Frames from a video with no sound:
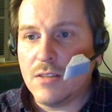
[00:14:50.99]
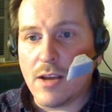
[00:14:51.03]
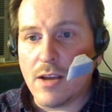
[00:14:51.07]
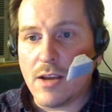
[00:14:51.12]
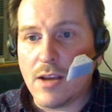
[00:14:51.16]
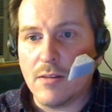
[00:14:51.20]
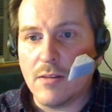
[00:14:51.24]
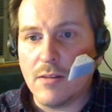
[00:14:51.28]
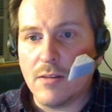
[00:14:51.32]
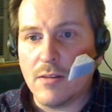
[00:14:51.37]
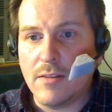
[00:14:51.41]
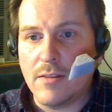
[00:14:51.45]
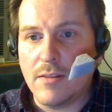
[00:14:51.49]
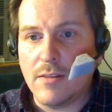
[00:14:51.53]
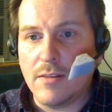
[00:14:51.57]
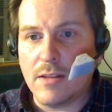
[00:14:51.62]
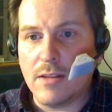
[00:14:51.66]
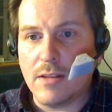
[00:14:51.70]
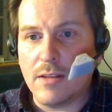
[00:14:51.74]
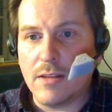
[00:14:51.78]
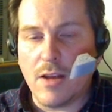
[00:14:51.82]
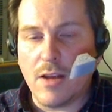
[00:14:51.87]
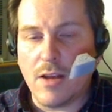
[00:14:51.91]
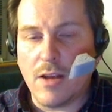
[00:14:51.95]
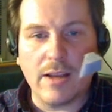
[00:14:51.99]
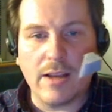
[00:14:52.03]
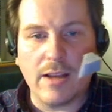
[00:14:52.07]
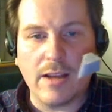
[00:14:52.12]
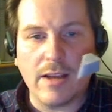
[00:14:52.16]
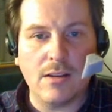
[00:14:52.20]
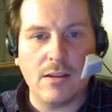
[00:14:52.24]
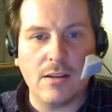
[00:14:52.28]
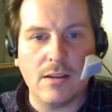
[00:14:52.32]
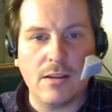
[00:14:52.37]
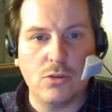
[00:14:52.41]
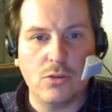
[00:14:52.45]
that I can
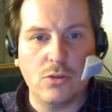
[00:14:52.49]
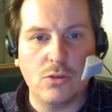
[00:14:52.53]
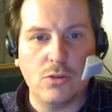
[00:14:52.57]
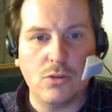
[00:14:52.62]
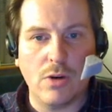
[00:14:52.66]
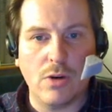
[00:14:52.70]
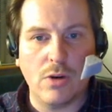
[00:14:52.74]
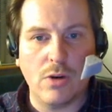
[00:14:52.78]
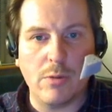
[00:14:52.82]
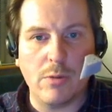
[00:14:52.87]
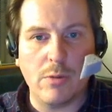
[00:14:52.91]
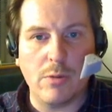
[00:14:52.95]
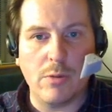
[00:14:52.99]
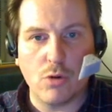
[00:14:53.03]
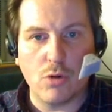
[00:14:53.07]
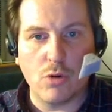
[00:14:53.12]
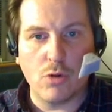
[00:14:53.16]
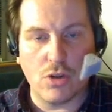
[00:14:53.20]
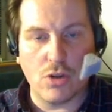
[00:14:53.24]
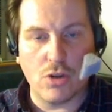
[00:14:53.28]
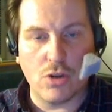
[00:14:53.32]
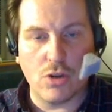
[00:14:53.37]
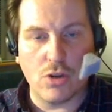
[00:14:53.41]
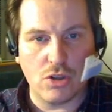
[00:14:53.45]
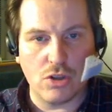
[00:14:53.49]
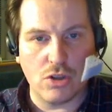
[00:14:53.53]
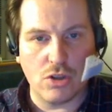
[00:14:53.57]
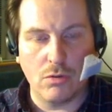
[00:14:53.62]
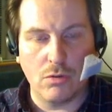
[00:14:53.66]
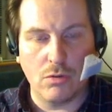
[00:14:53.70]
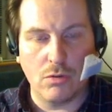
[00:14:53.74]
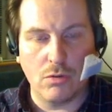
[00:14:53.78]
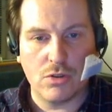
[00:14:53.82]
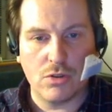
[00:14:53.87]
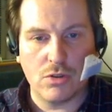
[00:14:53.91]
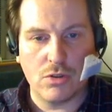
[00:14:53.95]
do a remote console to
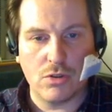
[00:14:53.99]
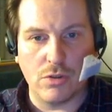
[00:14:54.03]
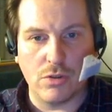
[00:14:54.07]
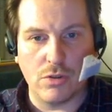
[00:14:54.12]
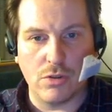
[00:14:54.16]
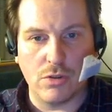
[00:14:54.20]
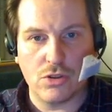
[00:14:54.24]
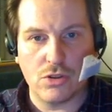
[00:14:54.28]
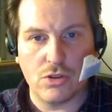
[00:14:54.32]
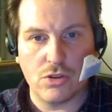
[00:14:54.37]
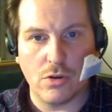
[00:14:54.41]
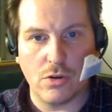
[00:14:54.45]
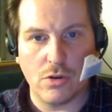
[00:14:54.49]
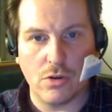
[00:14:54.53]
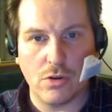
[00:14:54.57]
the server.